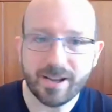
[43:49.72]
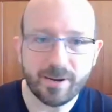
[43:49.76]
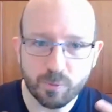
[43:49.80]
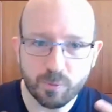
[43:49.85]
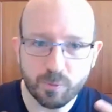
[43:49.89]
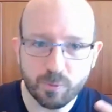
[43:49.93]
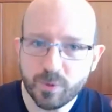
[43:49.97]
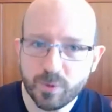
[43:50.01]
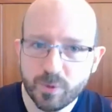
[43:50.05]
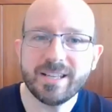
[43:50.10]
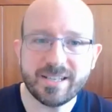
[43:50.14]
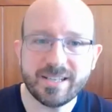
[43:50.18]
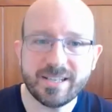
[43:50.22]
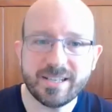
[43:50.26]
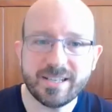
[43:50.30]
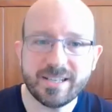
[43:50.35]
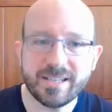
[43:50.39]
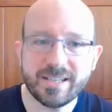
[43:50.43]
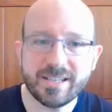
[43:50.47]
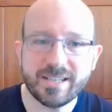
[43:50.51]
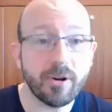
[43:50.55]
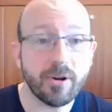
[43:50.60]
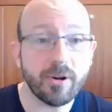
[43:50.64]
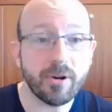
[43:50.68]
really
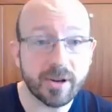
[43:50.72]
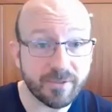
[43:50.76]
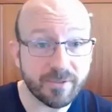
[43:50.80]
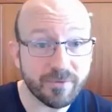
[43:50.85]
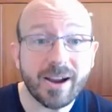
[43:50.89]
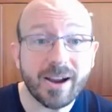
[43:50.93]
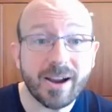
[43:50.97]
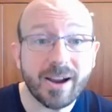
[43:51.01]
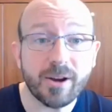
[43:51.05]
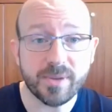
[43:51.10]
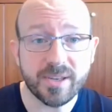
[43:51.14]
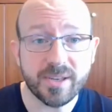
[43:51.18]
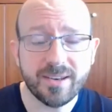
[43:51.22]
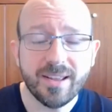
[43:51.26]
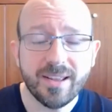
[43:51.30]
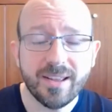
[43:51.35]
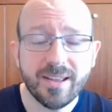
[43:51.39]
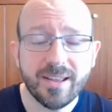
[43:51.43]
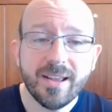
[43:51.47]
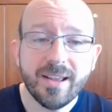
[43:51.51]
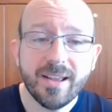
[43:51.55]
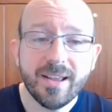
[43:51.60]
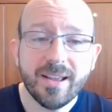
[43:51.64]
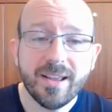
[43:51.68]
disempowering environment.
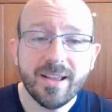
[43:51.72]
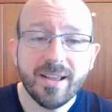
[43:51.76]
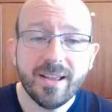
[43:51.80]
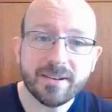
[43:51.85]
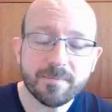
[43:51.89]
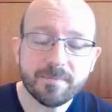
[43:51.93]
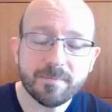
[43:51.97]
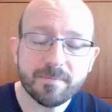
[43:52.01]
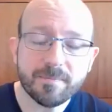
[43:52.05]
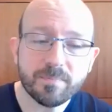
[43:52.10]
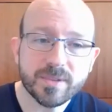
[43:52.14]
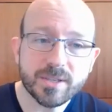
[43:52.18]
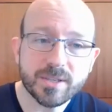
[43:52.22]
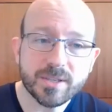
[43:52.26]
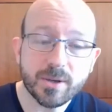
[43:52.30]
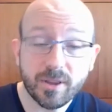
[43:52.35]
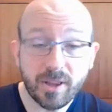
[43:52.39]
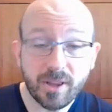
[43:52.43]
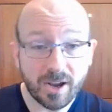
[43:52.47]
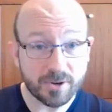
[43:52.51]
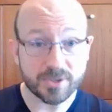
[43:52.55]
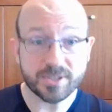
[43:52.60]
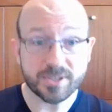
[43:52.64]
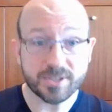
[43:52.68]
Mm-hmm. And so
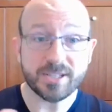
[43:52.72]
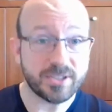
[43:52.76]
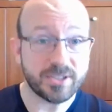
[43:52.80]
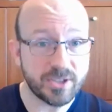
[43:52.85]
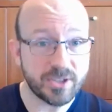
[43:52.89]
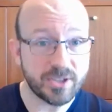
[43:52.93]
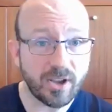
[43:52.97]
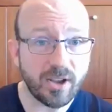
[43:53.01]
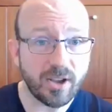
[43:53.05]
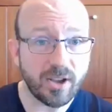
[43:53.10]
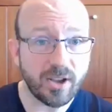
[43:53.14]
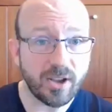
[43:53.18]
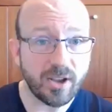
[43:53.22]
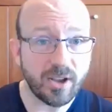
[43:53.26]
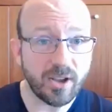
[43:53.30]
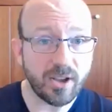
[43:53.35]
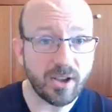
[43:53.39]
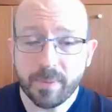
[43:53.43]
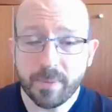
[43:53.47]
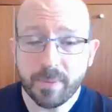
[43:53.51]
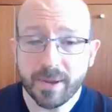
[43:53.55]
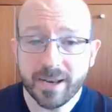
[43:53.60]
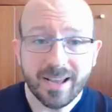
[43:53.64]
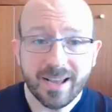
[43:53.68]
Holacracy solves that,
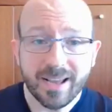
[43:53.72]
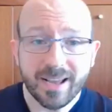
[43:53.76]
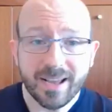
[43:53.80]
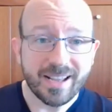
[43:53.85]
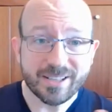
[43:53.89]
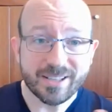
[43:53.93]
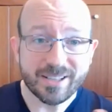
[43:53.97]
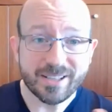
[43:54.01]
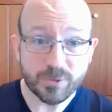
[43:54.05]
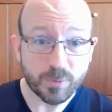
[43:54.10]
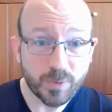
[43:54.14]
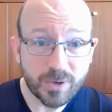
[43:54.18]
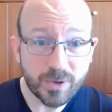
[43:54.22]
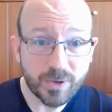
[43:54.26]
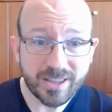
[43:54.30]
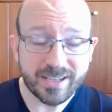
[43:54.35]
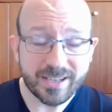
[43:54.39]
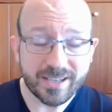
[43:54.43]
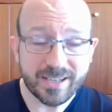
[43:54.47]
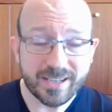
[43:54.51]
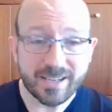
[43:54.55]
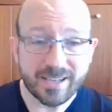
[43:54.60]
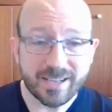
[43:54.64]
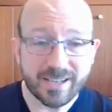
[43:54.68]
but it's
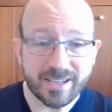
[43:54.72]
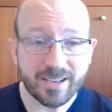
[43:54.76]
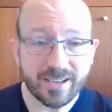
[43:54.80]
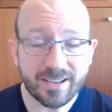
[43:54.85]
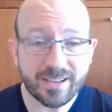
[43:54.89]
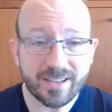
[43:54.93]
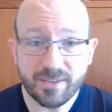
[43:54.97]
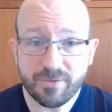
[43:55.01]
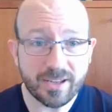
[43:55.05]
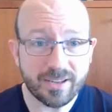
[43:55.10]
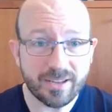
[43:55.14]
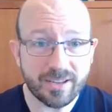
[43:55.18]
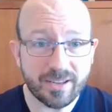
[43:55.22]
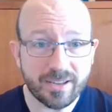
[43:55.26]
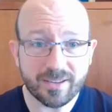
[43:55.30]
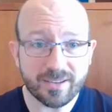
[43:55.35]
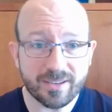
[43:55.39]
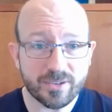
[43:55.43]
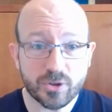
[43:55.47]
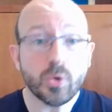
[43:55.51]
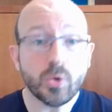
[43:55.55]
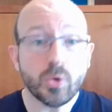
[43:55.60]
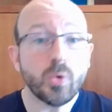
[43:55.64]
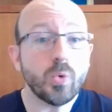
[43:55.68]
really giving
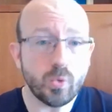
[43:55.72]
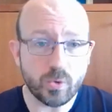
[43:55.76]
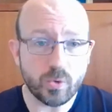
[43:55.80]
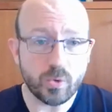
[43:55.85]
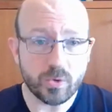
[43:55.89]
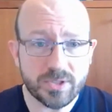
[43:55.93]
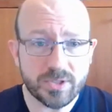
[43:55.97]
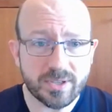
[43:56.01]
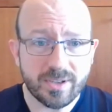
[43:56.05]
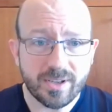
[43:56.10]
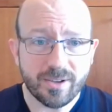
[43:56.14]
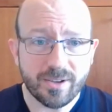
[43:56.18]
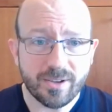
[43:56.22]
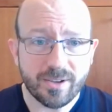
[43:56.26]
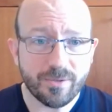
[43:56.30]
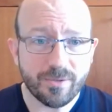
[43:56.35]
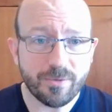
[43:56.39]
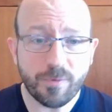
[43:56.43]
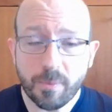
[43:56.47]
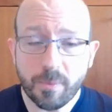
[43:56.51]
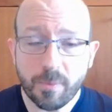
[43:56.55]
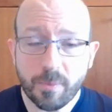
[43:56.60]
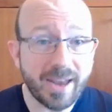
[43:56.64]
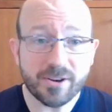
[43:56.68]
tools
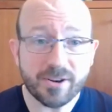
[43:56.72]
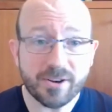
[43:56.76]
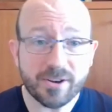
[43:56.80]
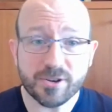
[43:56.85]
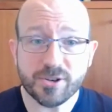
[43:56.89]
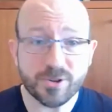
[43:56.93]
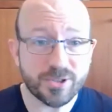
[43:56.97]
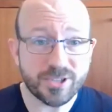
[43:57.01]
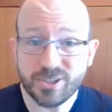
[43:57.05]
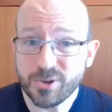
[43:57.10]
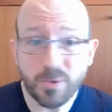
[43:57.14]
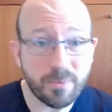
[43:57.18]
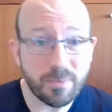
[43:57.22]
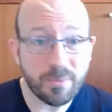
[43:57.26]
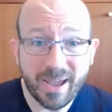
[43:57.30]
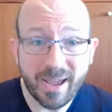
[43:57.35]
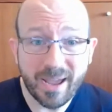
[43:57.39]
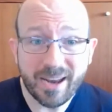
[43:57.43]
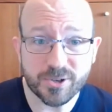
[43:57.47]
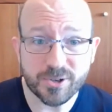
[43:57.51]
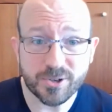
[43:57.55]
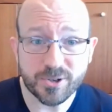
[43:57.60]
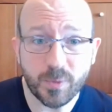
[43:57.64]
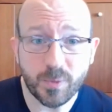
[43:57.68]
for managers to do what
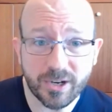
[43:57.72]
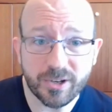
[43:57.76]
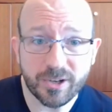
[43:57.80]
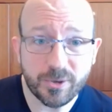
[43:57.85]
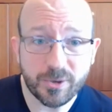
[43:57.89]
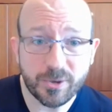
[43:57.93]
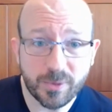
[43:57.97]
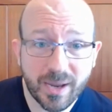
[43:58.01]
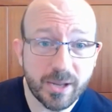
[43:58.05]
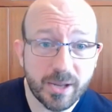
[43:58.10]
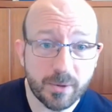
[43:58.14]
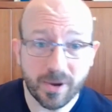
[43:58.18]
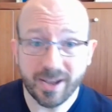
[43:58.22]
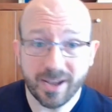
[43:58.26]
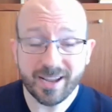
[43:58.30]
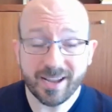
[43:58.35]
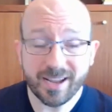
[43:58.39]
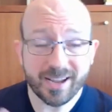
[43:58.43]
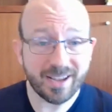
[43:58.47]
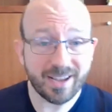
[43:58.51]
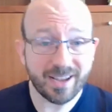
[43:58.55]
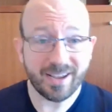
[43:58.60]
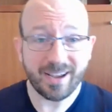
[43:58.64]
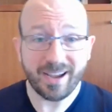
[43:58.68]
managers want to do
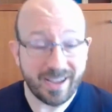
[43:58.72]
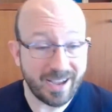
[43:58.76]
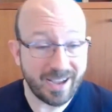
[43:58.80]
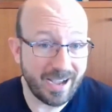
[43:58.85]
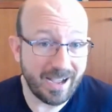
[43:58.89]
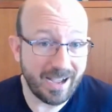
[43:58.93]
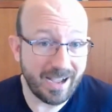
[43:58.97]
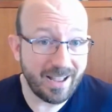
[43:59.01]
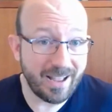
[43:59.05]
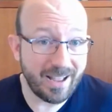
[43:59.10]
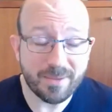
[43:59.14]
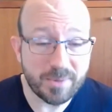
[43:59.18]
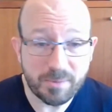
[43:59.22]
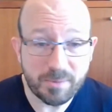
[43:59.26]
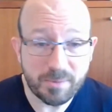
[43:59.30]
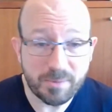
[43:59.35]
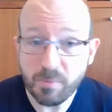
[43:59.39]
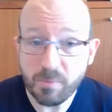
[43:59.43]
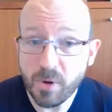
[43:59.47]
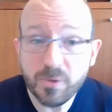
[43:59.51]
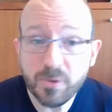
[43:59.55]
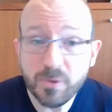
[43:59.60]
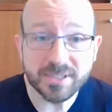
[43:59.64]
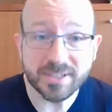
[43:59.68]
anyway. And
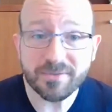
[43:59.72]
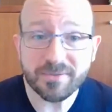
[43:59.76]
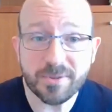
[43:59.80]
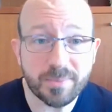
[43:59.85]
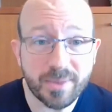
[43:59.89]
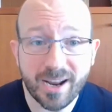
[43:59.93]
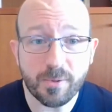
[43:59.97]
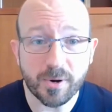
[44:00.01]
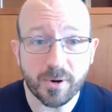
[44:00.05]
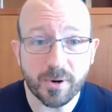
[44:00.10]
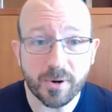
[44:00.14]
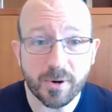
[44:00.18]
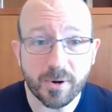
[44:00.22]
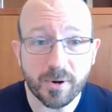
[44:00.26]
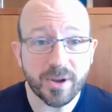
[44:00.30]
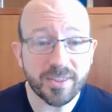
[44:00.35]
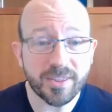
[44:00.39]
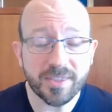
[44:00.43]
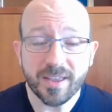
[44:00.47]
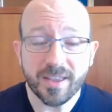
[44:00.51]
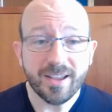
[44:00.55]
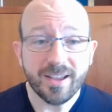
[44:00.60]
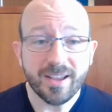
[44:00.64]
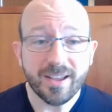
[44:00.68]
most of them that I work with,
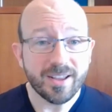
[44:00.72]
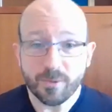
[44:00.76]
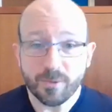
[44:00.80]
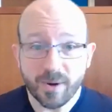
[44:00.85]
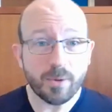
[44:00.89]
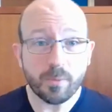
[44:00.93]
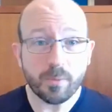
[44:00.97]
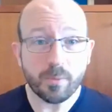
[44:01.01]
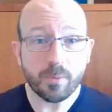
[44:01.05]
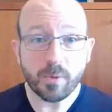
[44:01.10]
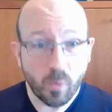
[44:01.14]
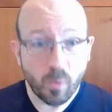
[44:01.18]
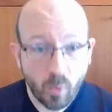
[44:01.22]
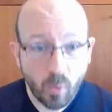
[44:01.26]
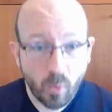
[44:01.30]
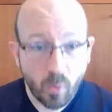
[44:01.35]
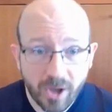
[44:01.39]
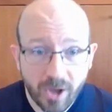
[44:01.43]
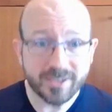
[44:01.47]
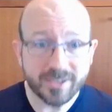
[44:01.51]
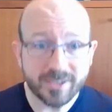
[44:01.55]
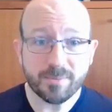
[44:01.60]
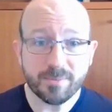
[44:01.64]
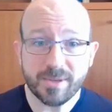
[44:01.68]
right? We want to be the